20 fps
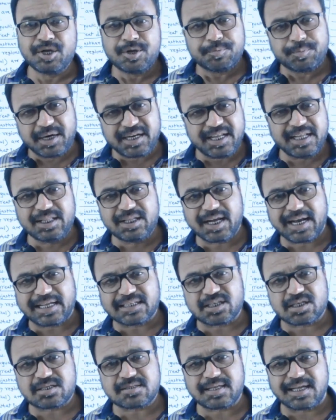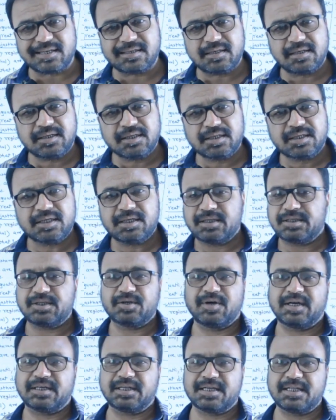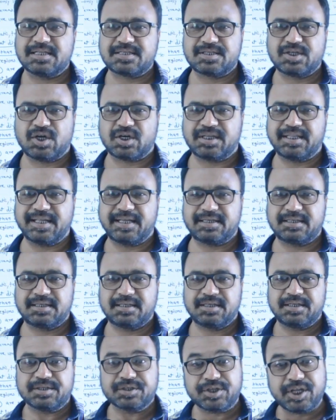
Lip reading: But in the Rajasthan, the water is not there.